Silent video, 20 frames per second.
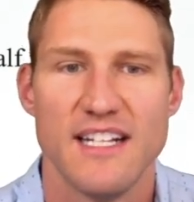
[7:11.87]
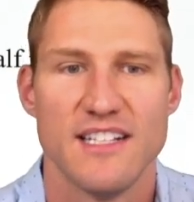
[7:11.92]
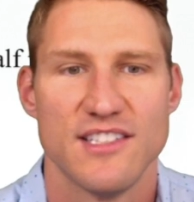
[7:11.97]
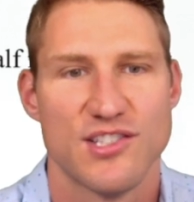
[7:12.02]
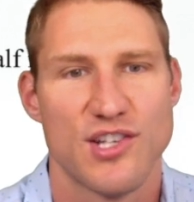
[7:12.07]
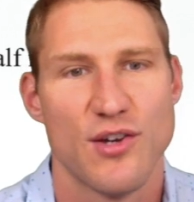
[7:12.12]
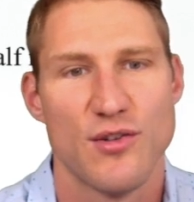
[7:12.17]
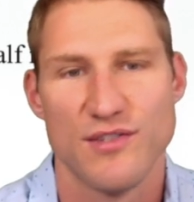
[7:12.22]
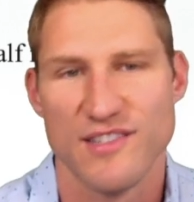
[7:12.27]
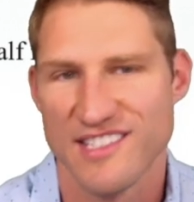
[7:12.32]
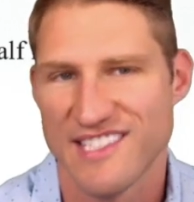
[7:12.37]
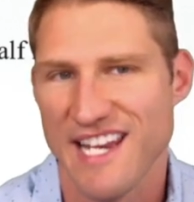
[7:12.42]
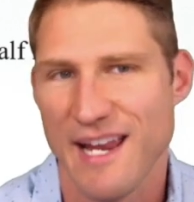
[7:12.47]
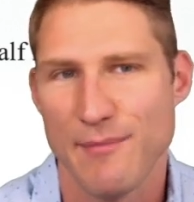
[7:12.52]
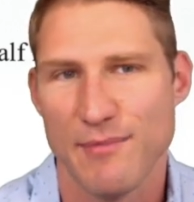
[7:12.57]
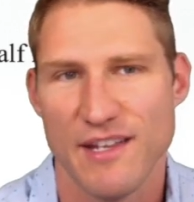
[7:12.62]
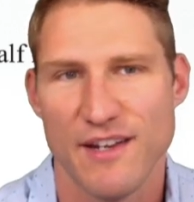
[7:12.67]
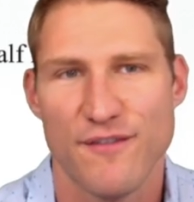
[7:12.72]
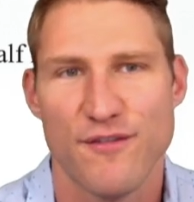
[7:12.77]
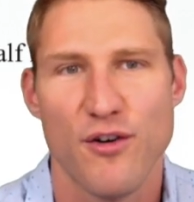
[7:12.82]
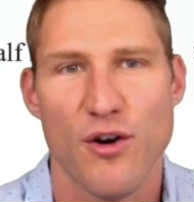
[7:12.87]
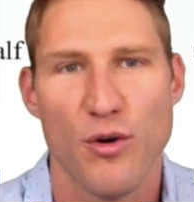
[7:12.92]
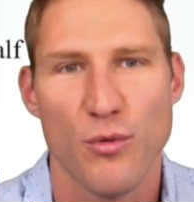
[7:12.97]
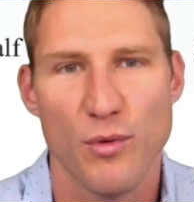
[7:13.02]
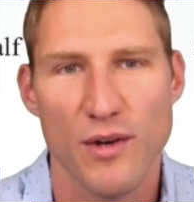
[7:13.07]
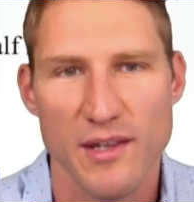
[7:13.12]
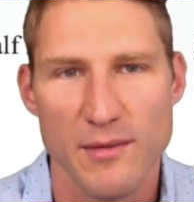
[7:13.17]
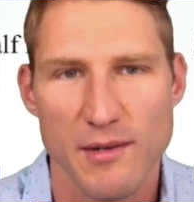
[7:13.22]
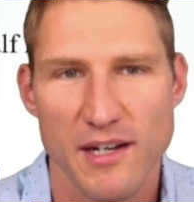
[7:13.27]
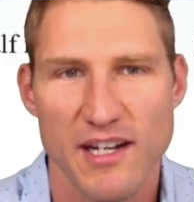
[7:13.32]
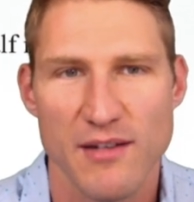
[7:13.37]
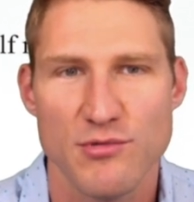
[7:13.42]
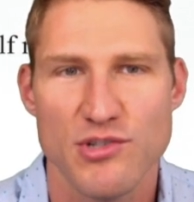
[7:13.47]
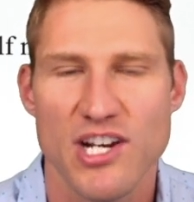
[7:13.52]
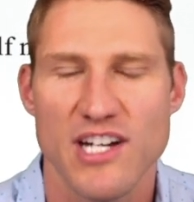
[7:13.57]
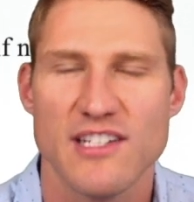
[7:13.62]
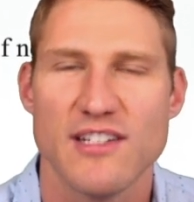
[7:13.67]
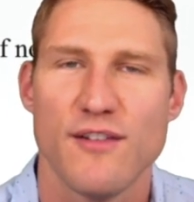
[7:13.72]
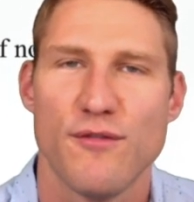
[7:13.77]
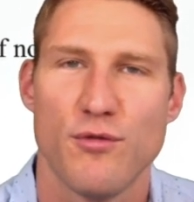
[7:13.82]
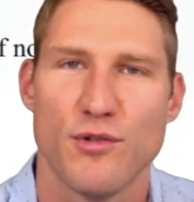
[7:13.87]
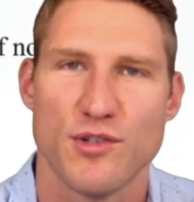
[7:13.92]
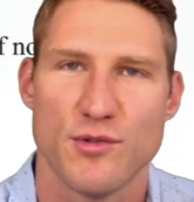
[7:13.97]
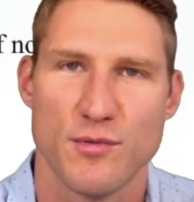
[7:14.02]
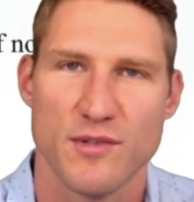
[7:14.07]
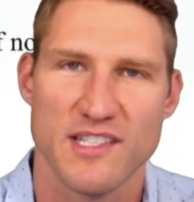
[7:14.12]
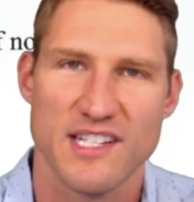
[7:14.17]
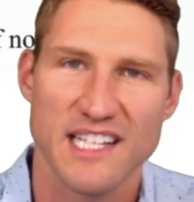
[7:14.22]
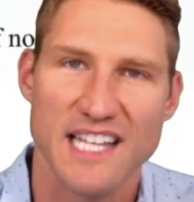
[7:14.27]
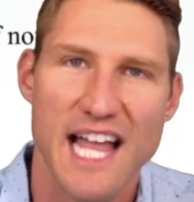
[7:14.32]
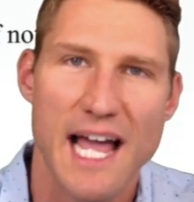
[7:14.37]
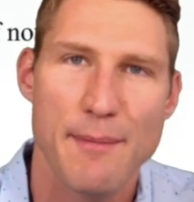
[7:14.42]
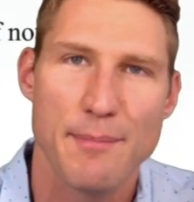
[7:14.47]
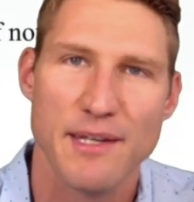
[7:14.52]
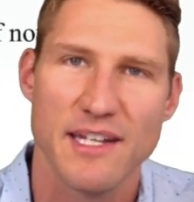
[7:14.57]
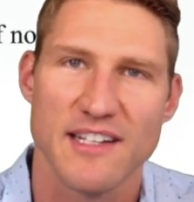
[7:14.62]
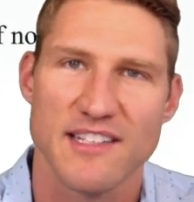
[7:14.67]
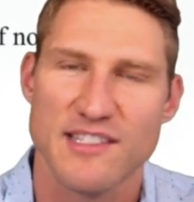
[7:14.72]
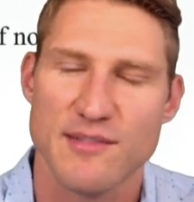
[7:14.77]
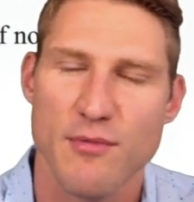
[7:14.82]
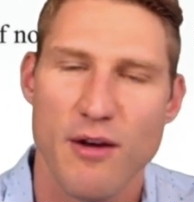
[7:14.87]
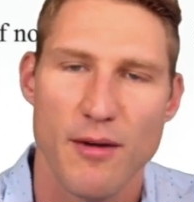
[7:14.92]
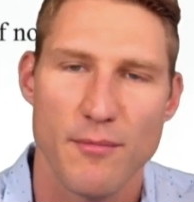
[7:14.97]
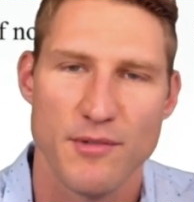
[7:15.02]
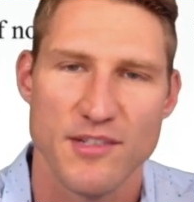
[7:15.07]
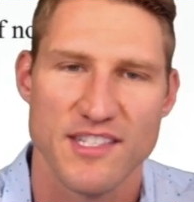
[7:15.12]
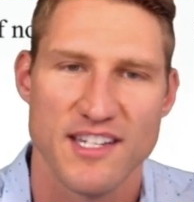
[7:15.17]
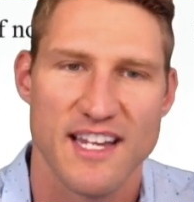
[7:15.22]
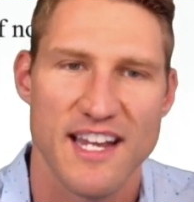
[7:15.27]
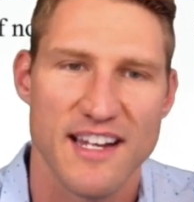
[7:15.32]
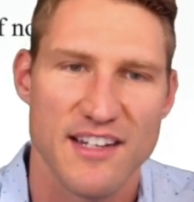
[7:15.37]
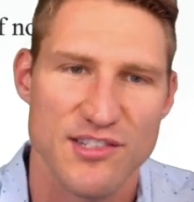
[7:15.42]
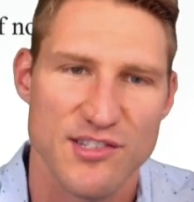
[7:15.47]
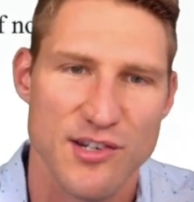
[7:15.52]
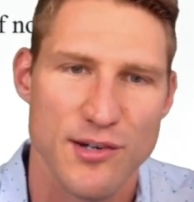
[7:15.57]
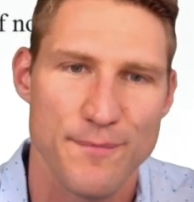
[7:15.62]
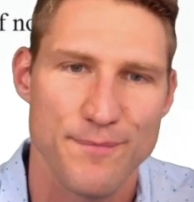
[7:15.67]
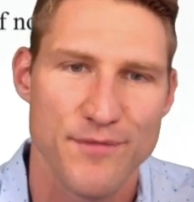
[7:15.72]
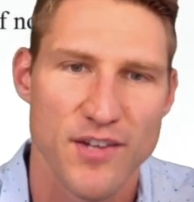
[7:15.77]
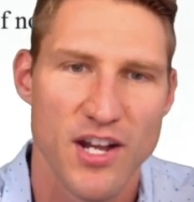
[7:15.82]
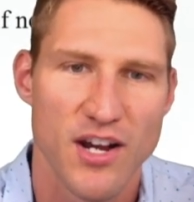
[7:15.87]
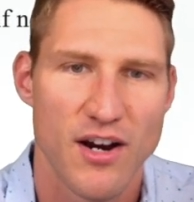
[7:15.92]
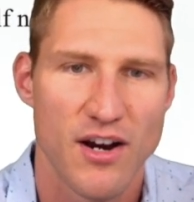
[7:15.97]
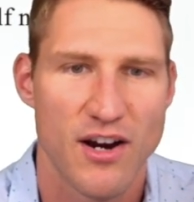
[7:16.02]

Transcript: So the same thing for our rhythmic objective, which was clapping a SmartMusic excerpt.